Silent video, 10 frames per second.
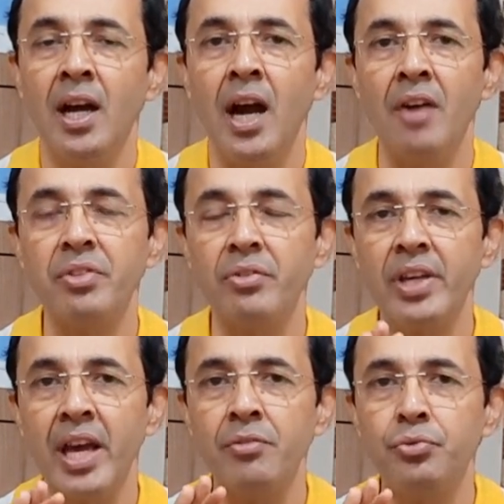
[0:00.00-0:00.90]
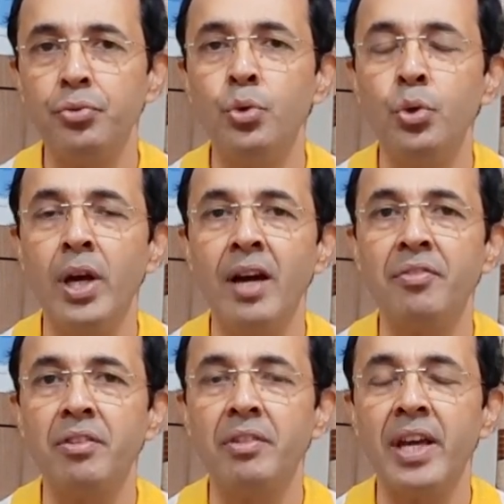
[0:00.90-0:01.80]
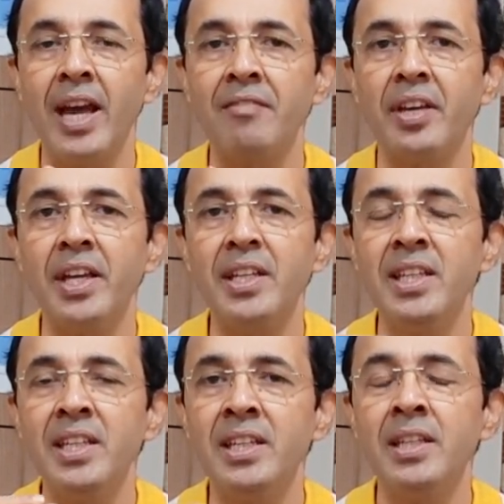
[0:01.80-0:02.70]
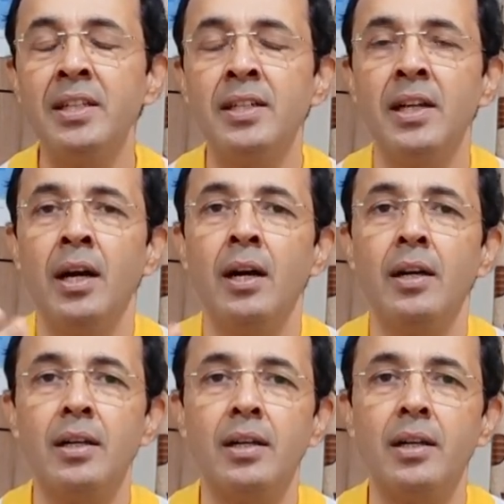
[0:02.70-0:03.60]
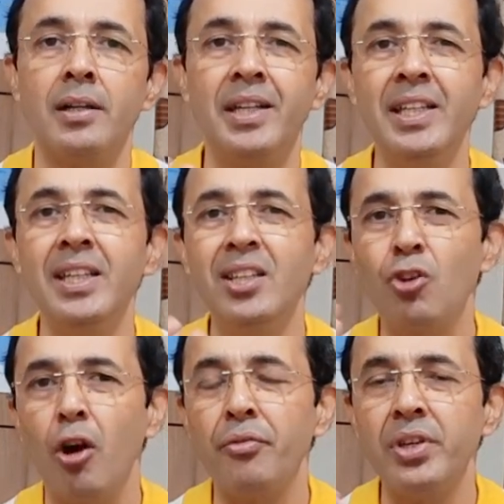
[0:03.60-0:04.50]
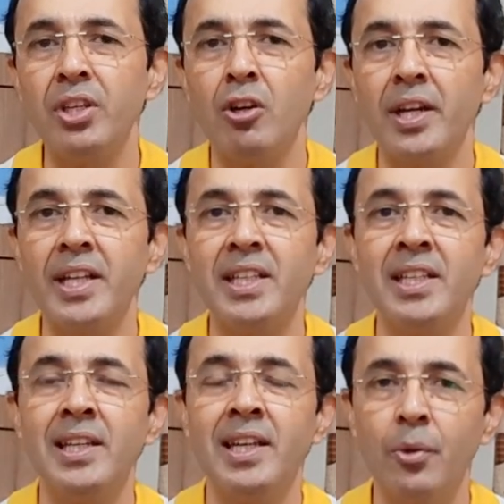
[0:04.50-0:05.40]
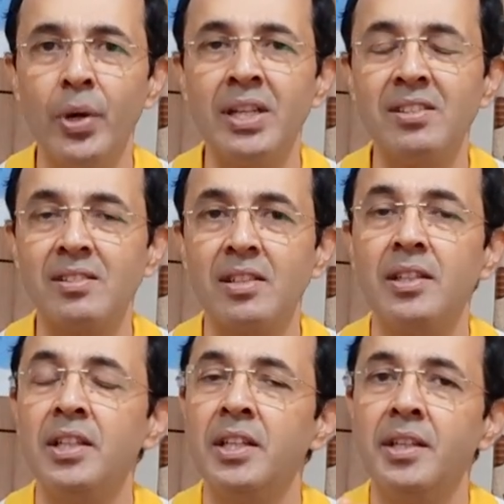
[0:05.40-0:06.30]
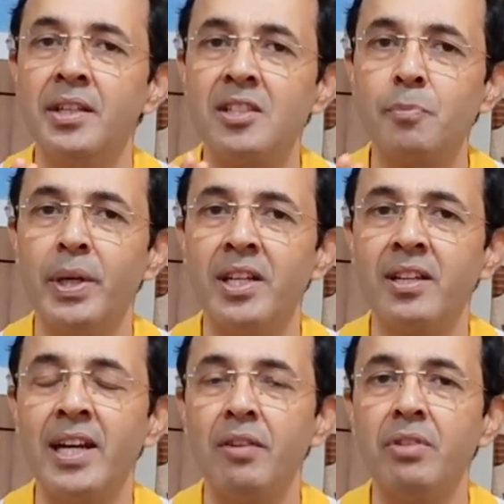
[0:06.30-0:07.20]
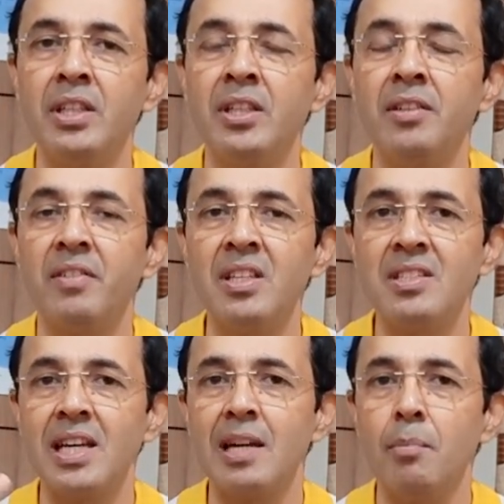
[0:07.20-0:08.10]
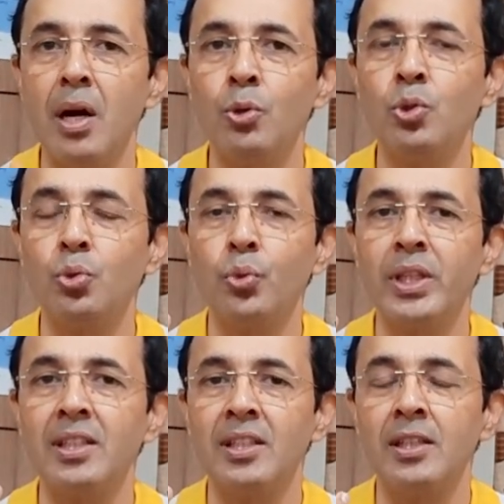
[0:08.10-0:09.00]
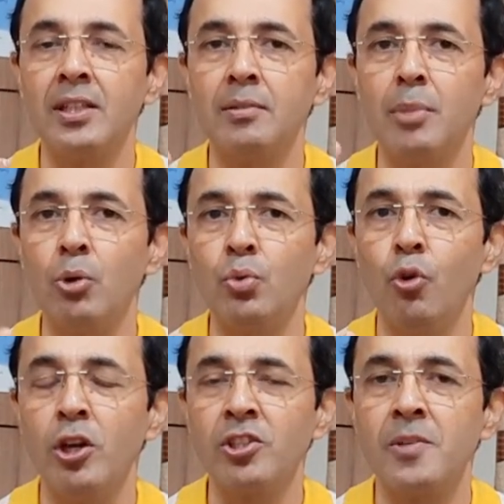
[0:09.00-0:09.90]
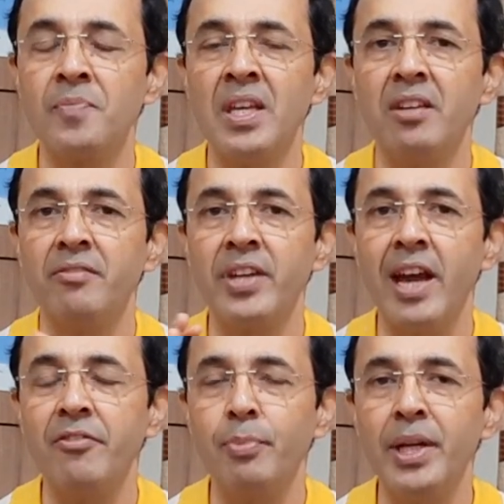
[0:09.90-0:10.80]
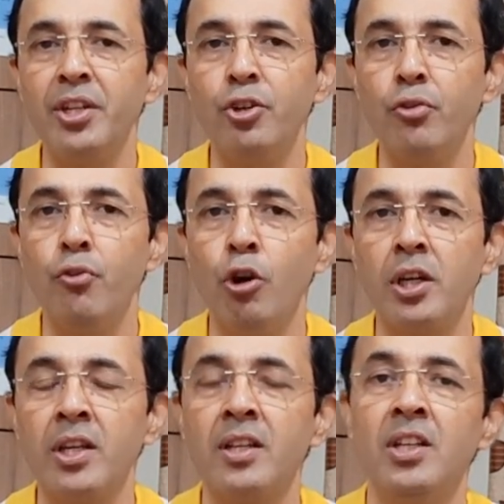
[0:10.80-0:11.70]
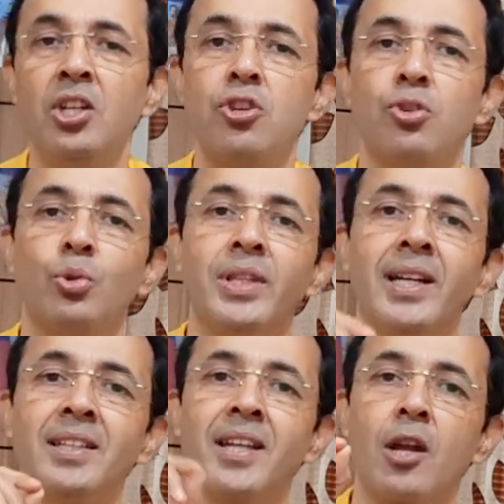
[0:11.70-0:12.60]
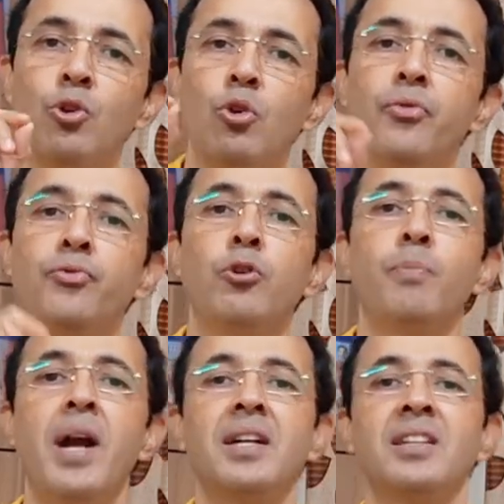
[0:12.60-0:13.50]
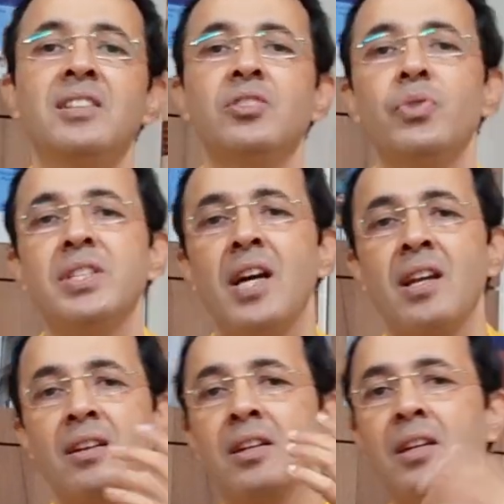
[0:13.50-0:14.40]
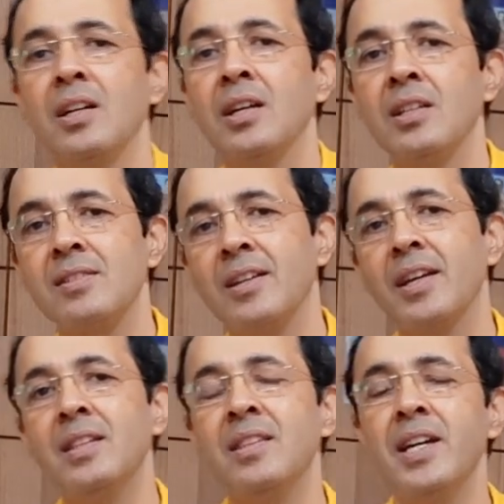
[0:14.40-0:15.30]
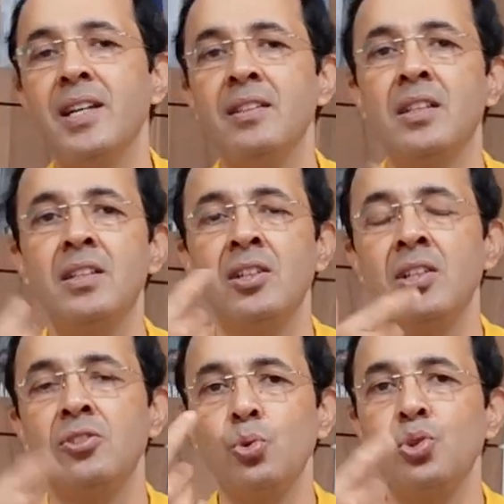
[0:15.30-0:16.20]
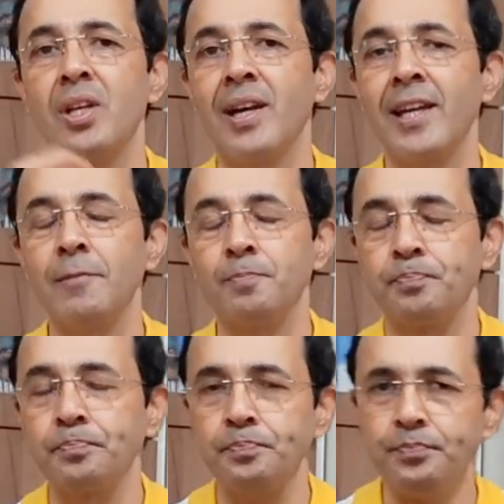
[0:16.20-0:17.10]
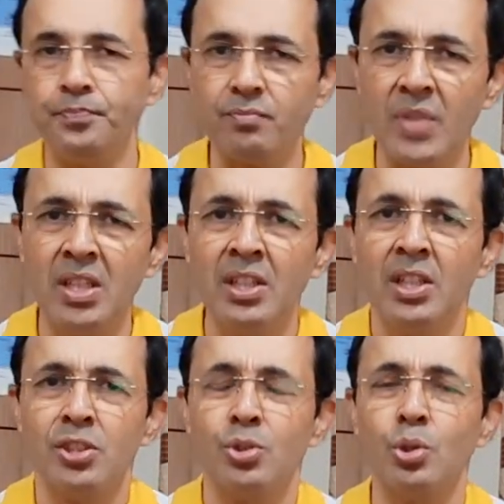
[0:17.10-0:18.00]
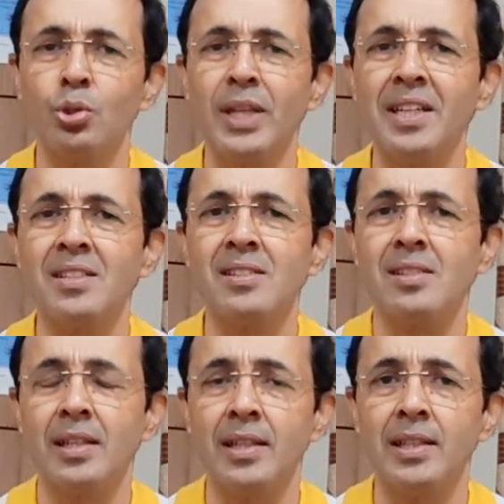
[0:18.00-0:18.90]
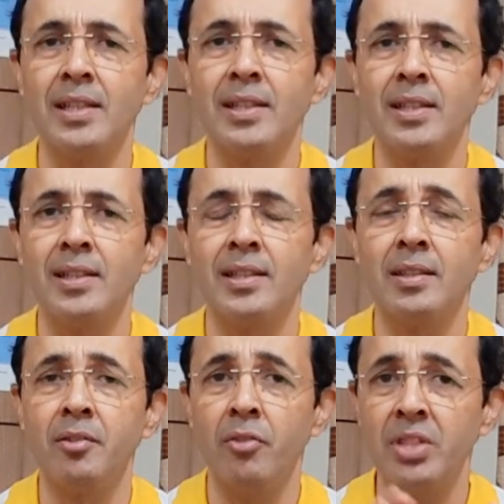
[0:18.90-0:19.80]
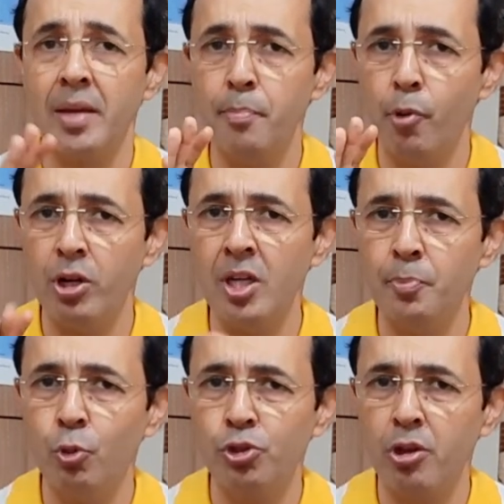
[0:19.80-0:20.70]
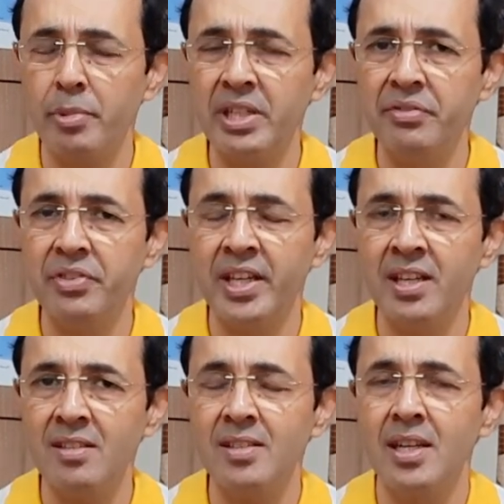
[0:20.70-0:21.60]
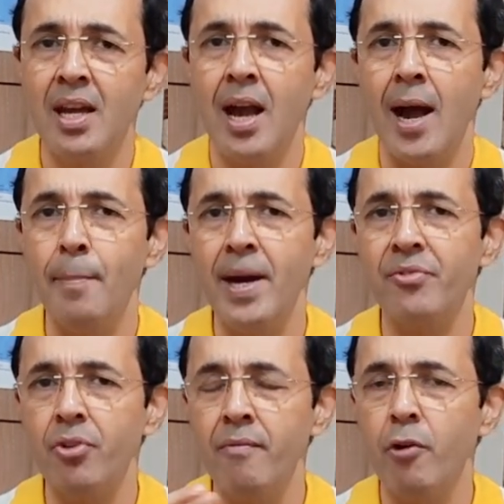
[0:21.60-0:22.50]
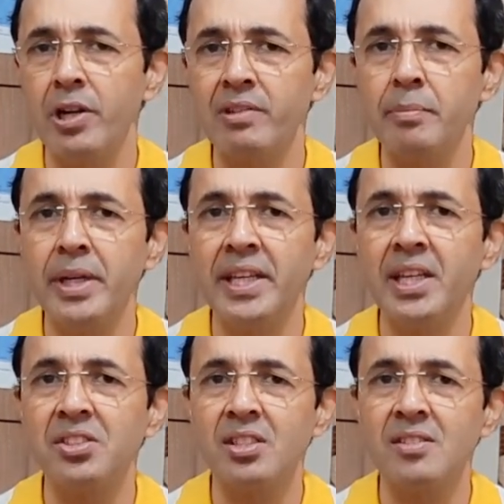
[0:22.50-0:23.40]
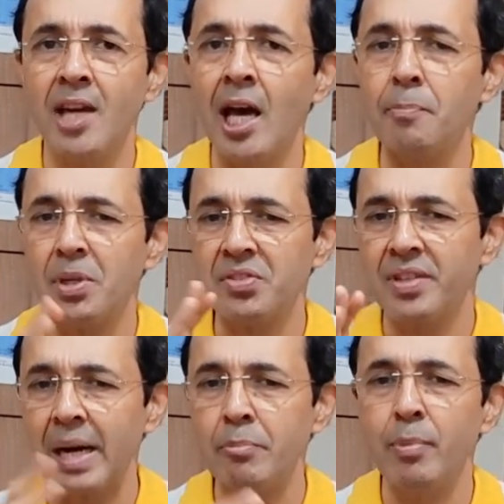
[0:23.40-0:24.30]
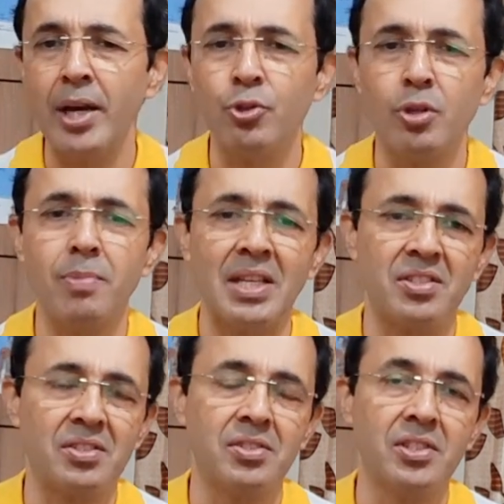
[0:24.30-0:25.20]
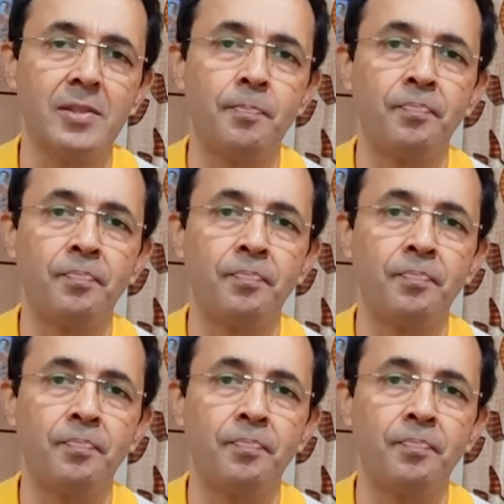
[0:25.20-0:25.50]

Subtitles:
After we have food, after we have any tea, coffee, or any liquids, it is better that we rinse our mouth with mouthwash. We have plenty of water so that there are no food particles which are stuck in there in the suture line. So that is one of the important post-operative cares apart from whatever medications are prescribed by your plastic surgeon.